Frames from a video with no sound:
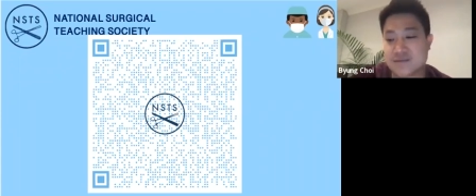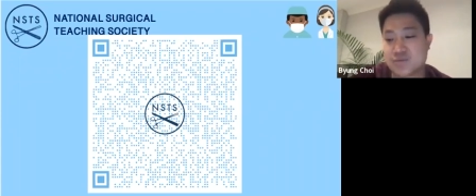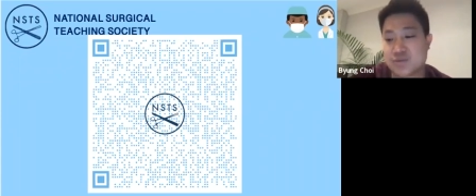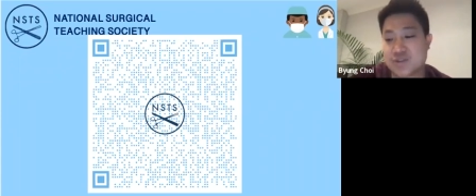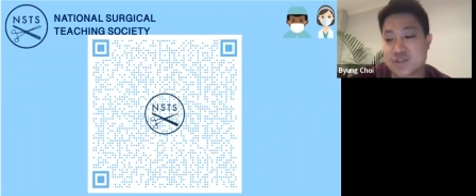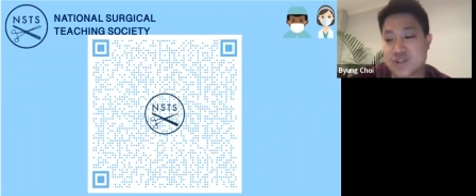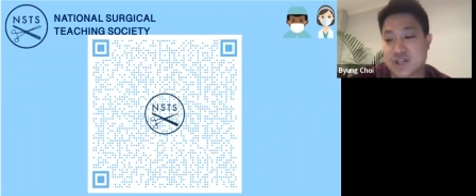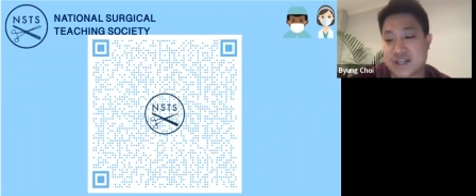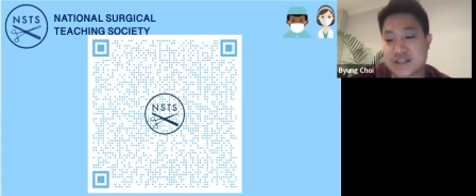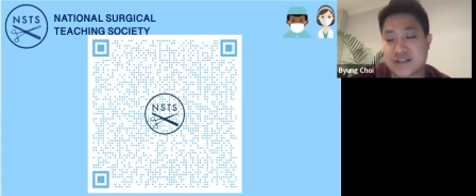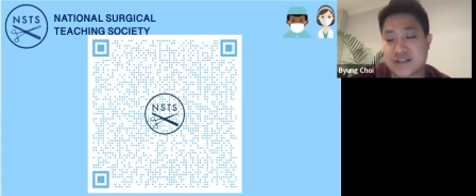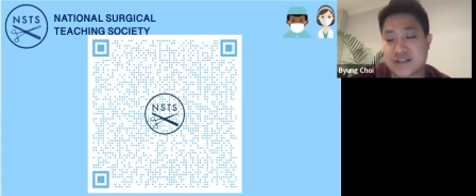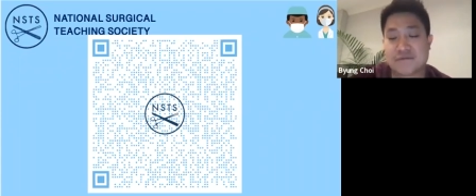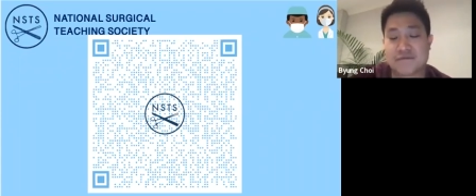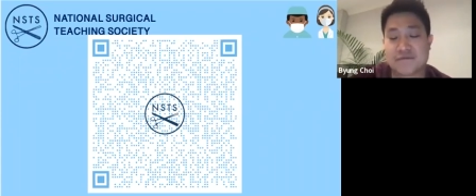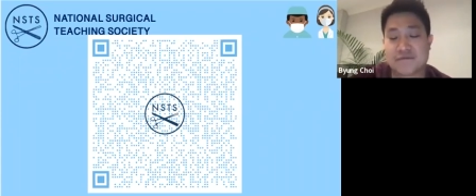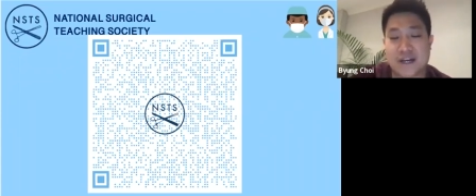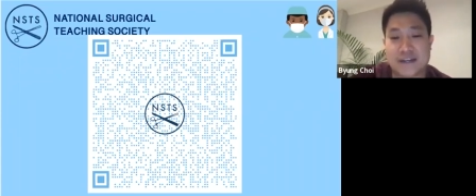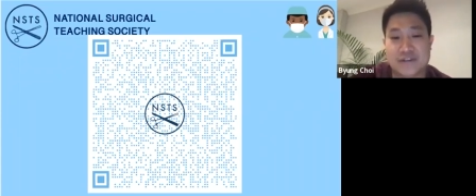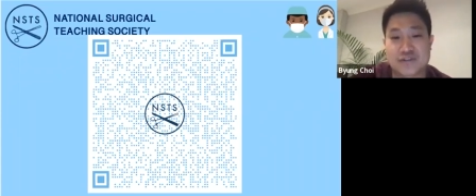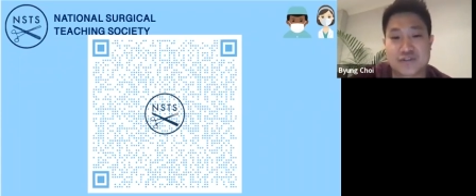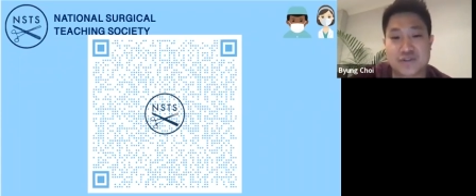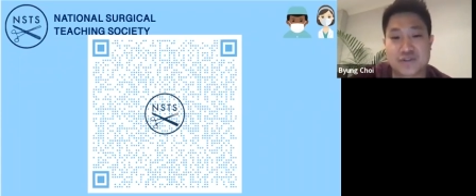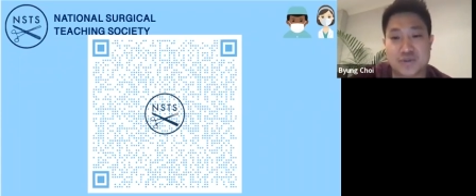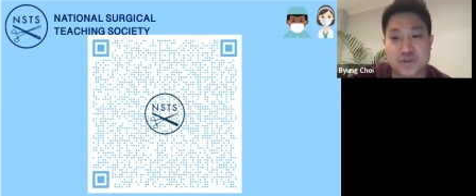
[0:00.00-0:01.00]
which I didn't
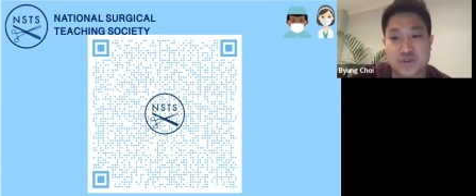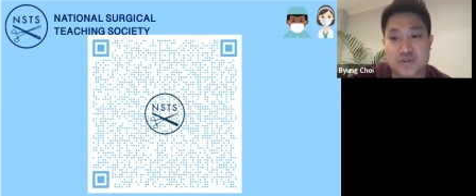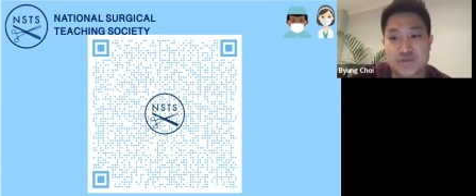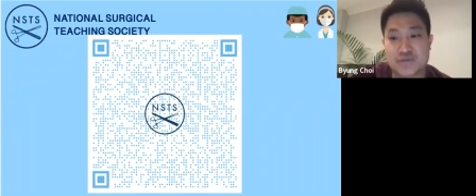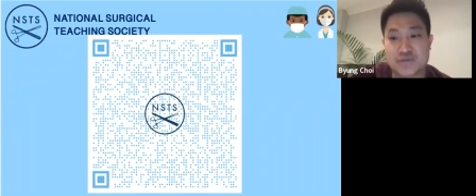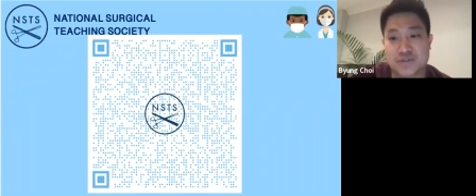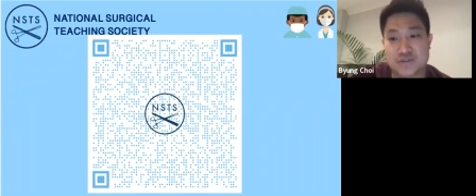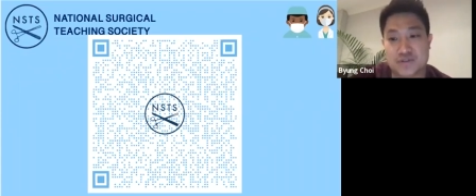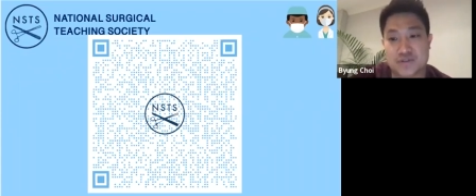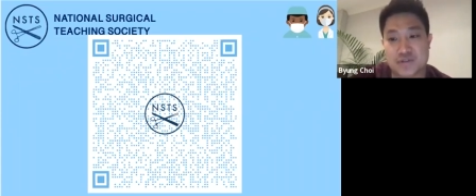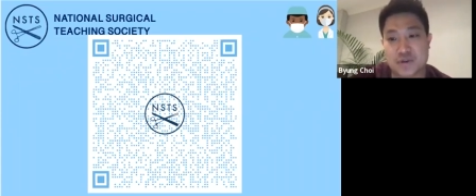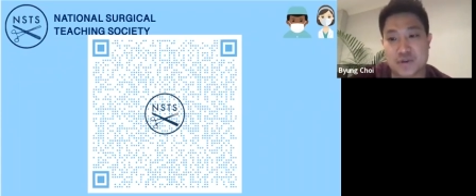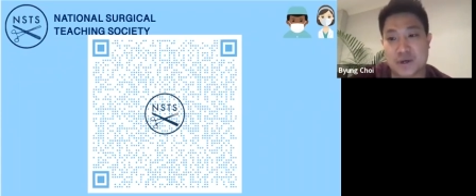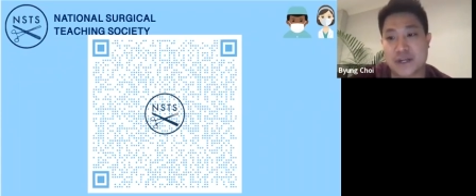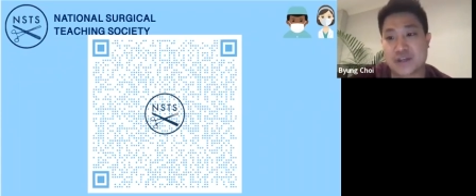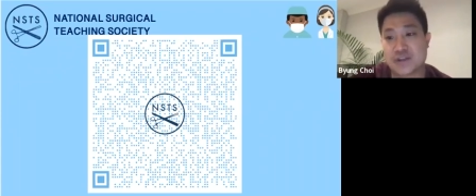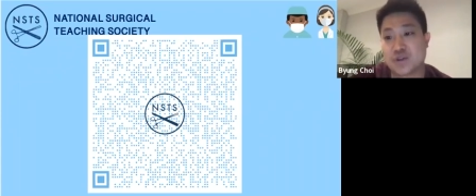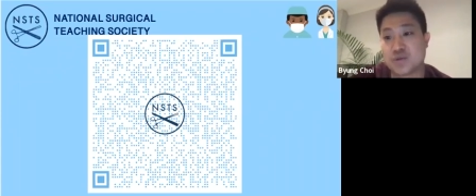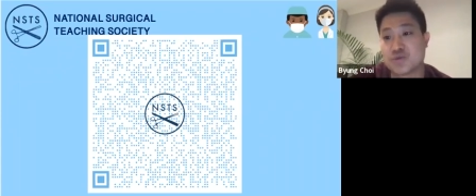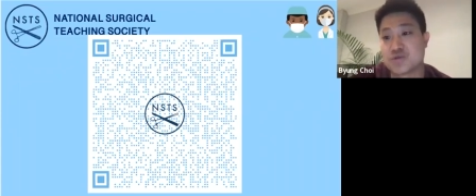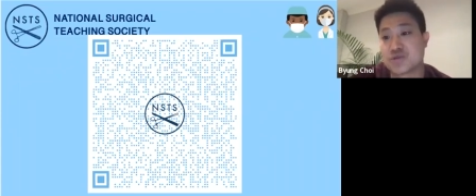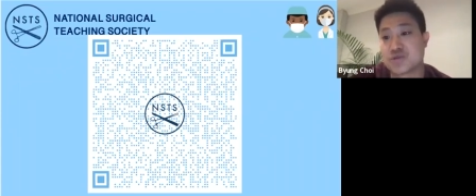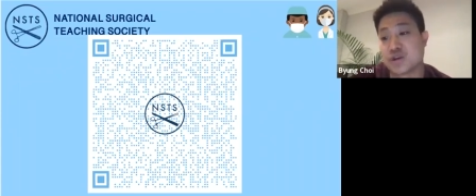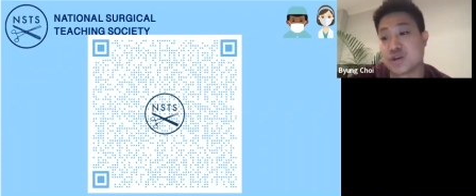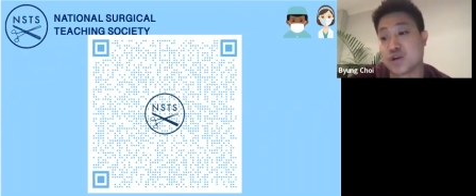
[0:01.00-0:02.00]
find too useful. So I
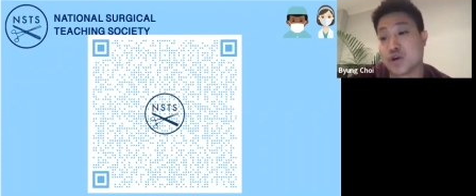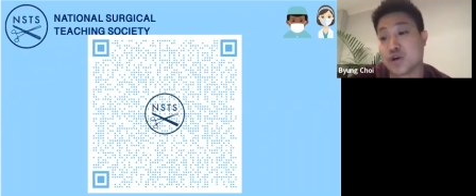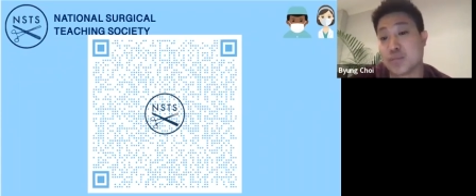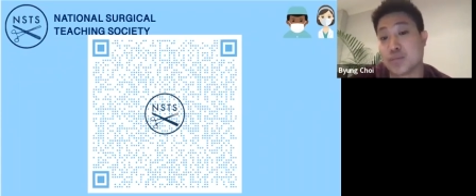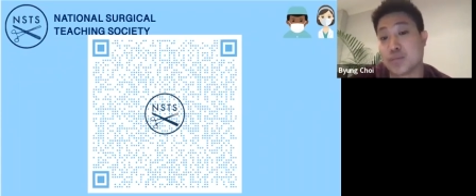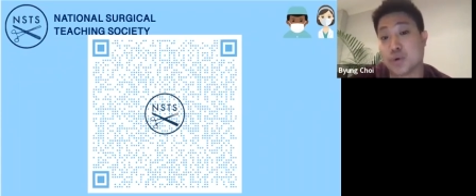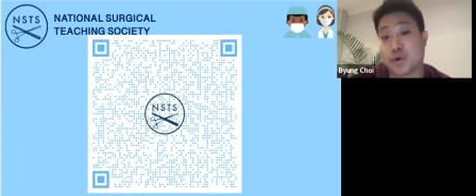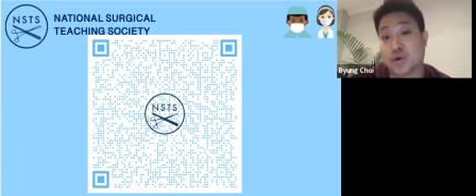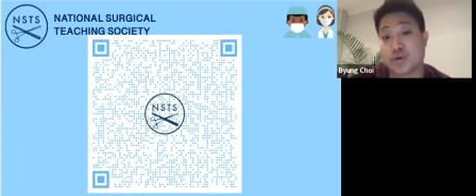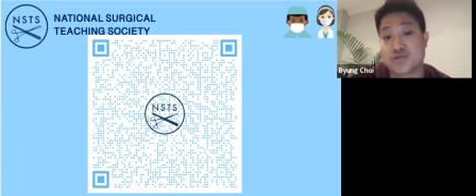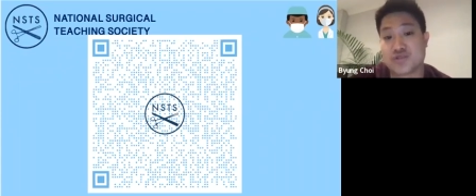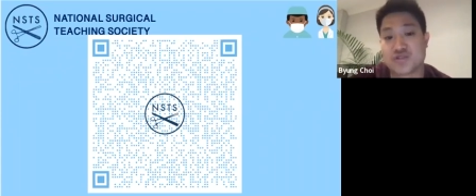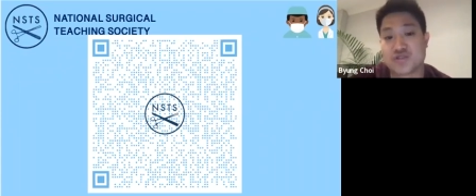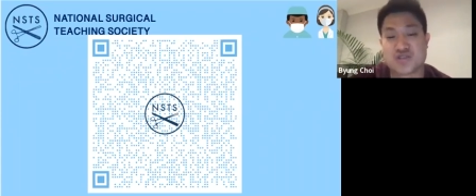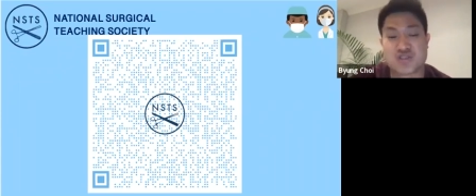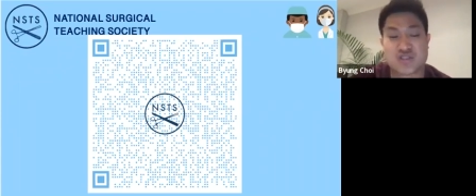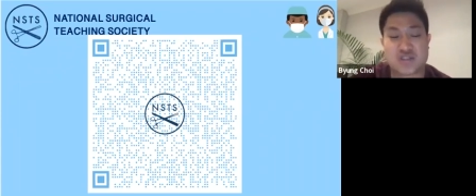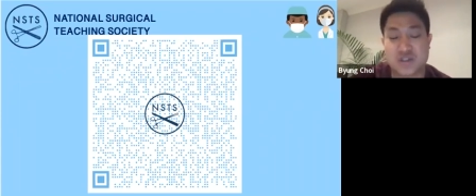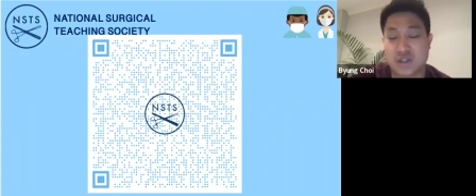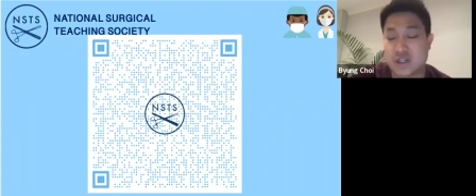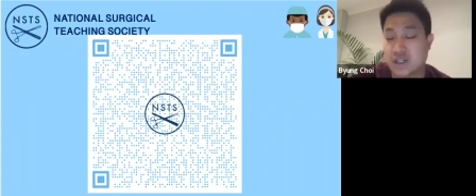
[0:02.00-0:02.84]
used a lot more just